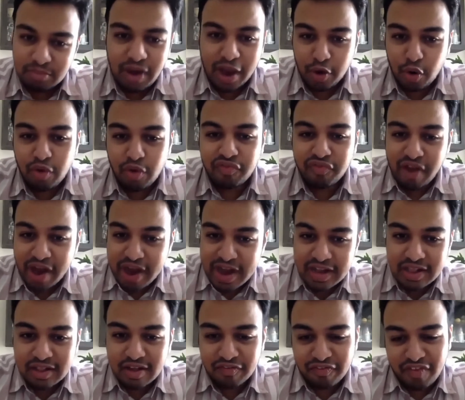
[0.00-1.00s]
I don't
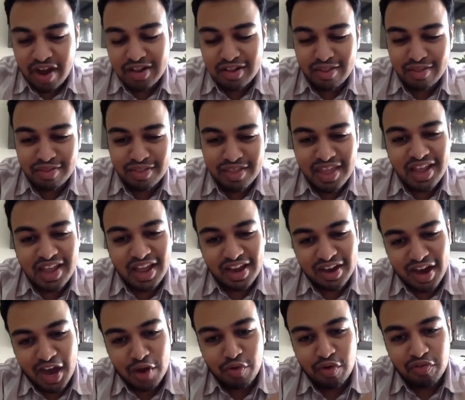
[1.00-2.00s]
fight the snake, I
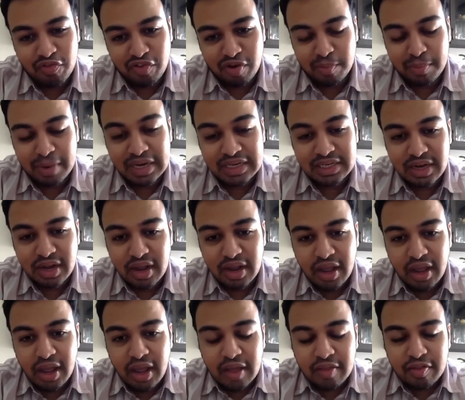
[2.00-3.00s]
run away from it.
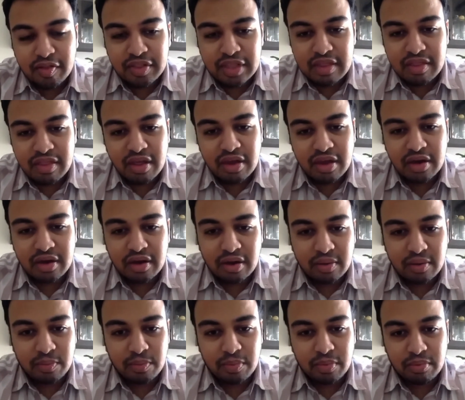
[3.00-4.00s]
So these
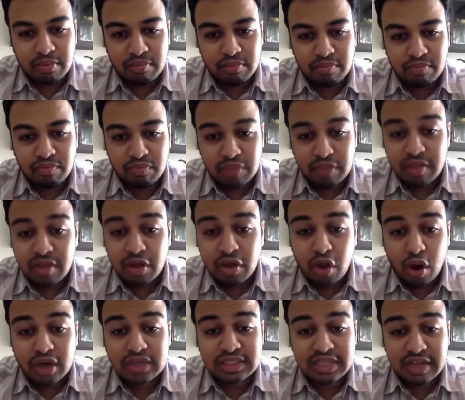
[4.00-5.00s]
are
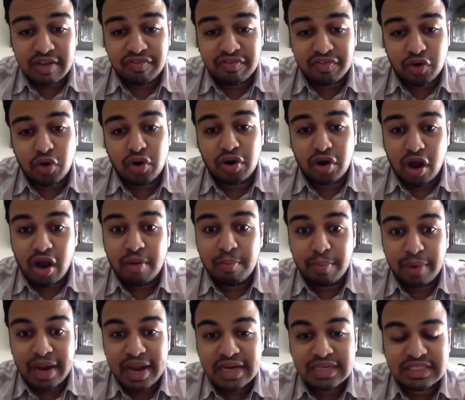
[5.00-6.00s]
God's gift or our
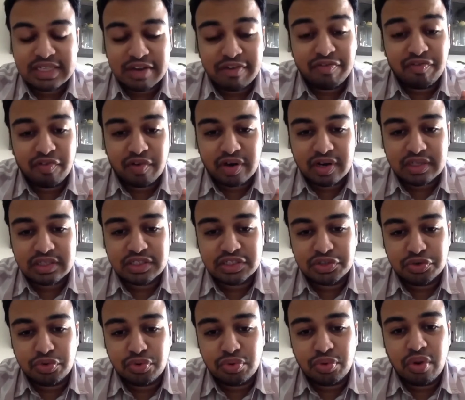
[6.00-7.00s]
brain's gift for us
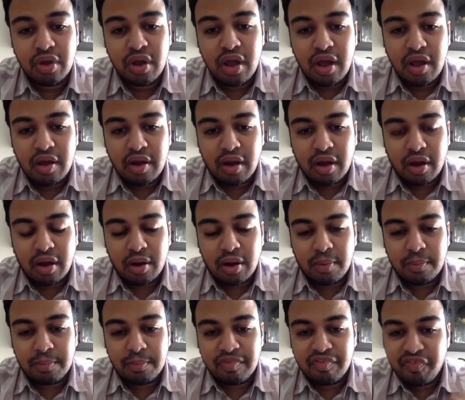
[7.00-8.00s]
to
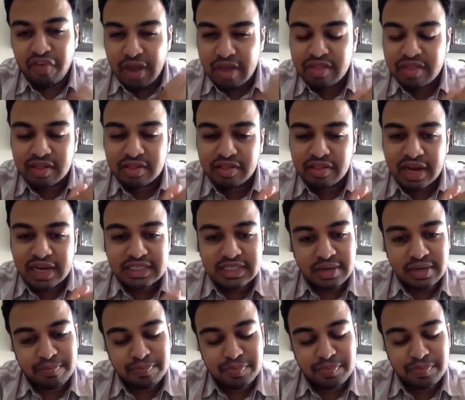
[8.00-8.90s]
face a threat.